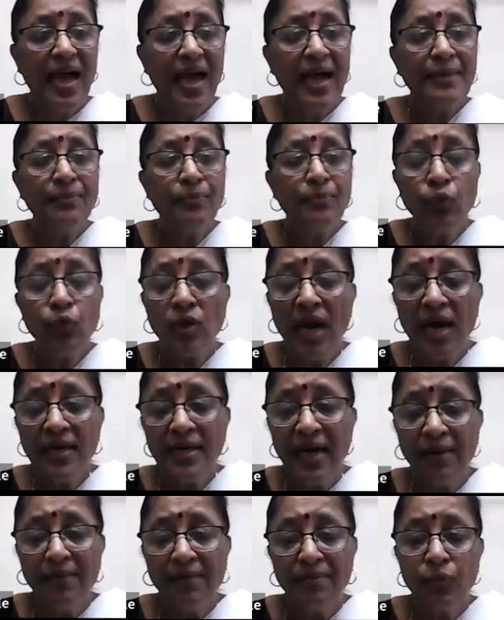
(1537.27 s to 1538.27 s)
And
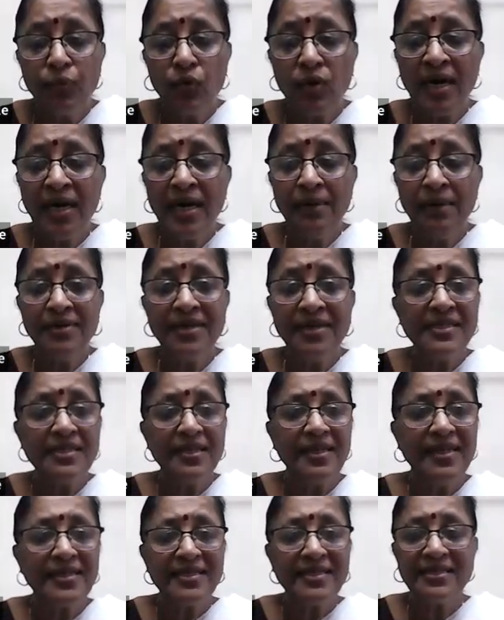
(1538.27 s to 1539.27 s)
Puranam
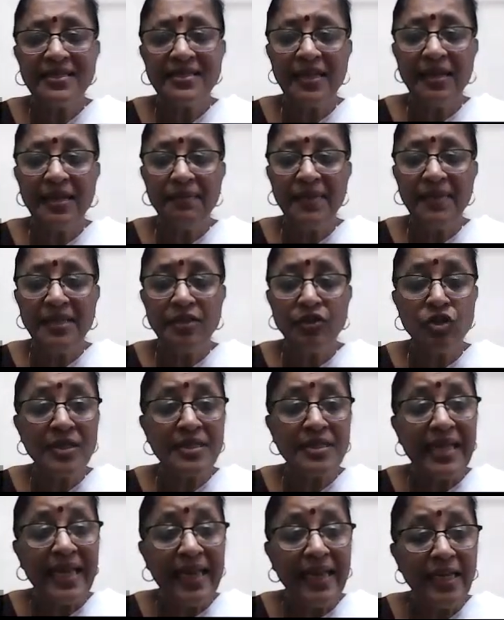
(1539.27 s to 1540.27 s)
doesn't necessarily mean
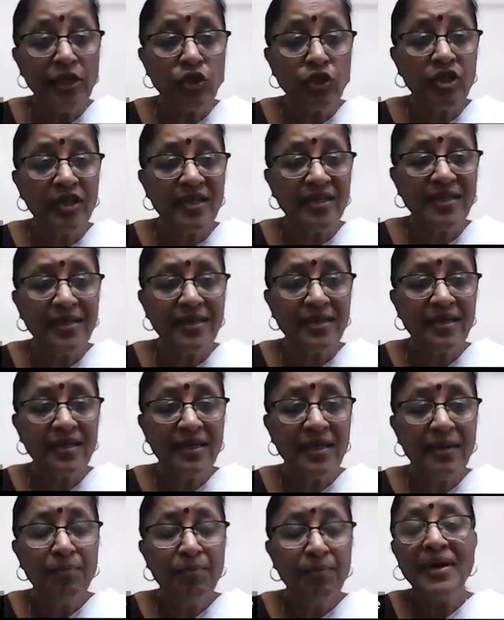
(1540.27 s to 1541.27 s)
just ancient,
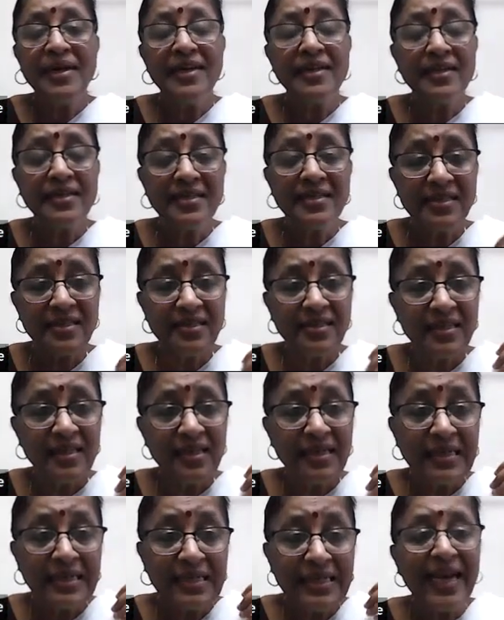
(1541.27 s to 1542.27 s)
but it is
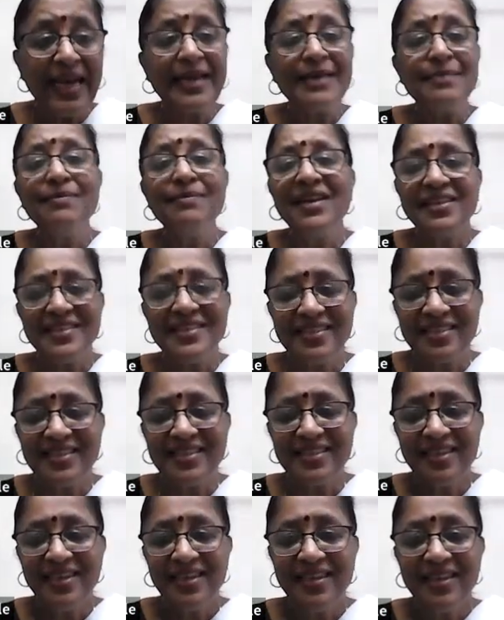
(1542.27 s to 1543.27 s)

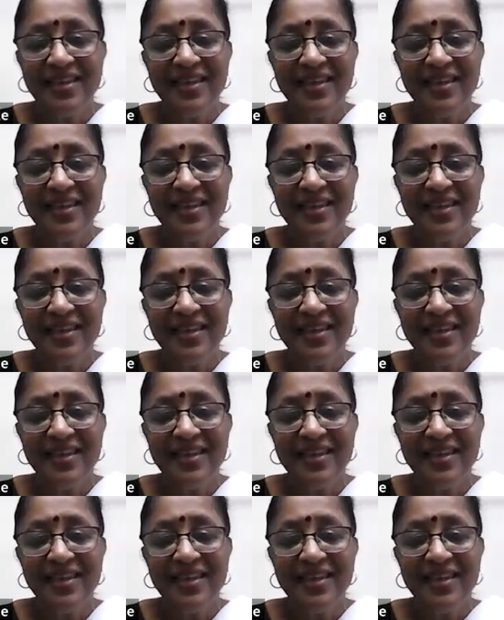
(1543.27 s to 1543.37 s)
timeless.